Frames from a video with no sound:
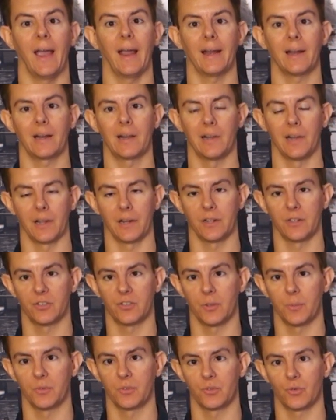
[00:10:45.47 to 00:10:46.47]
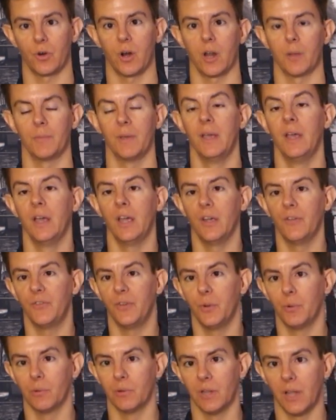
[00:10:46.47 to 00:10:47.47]
and click subscribe. If
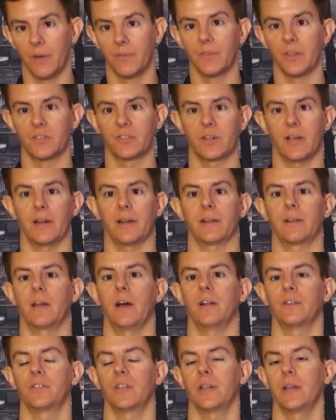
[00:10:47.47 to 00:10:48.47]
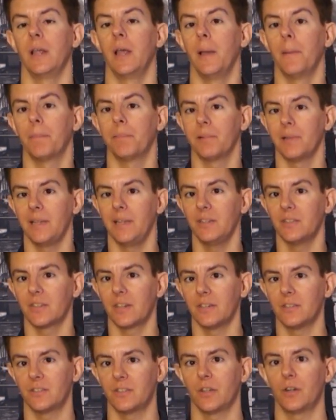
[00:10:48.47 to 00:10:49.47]
you love this kind of content, please
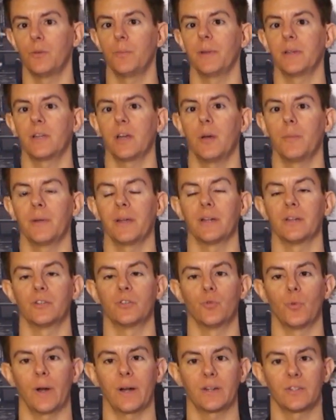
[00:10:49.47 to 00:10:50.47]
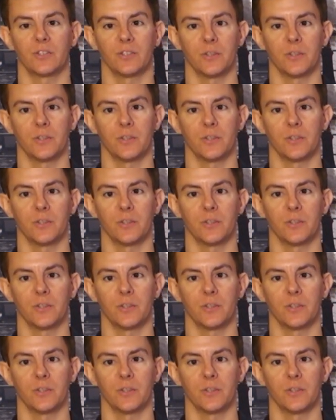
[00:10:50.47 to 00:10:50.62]
consider becoming a direct